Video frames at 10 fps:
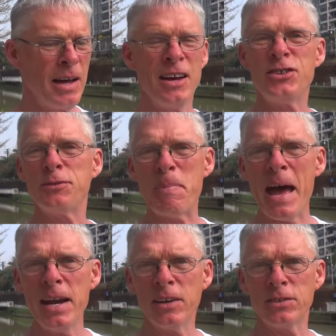
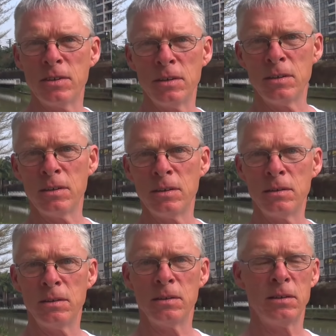Hispanics,
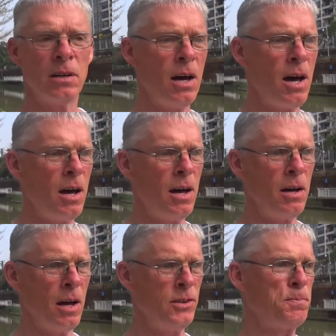
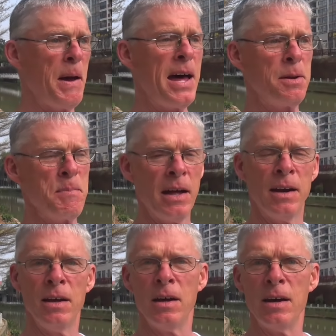Hispanic
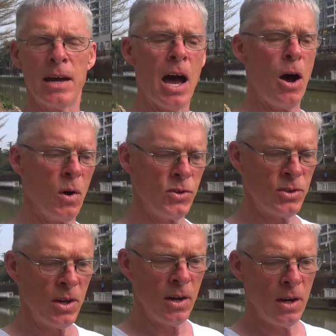men
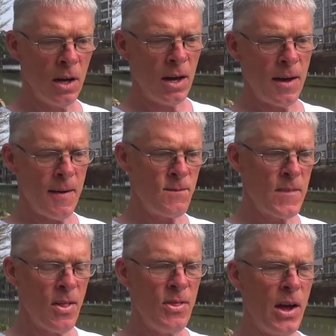cowards?
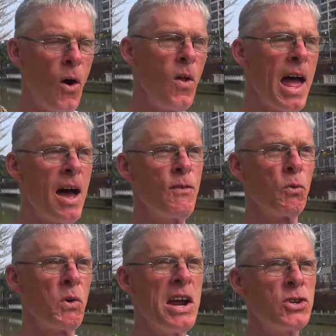They all have a
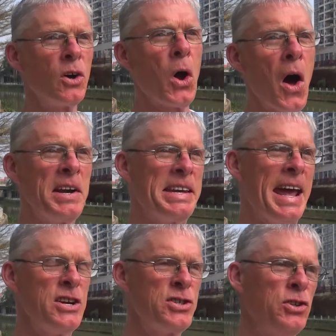racial
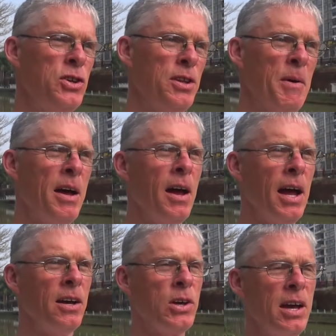connotation to them.
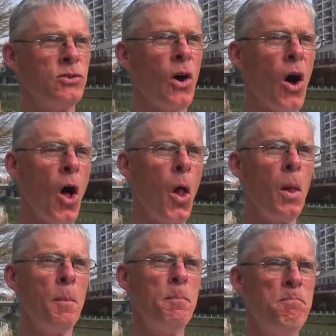It's
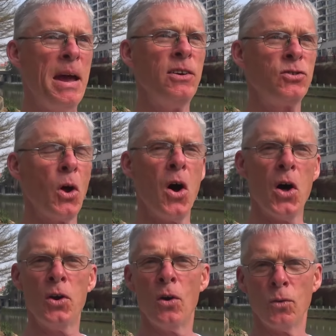all based
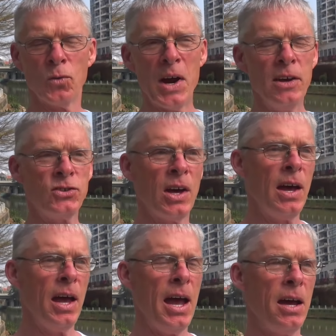on race,
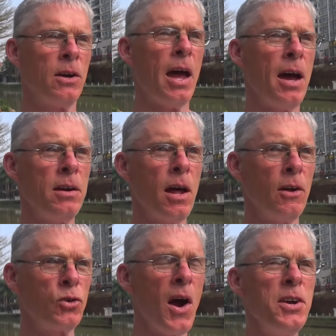and
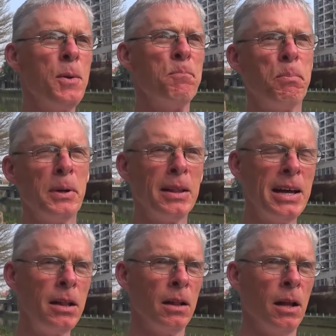trying to
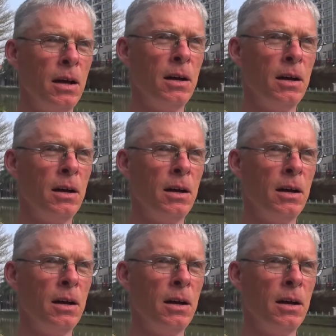belittle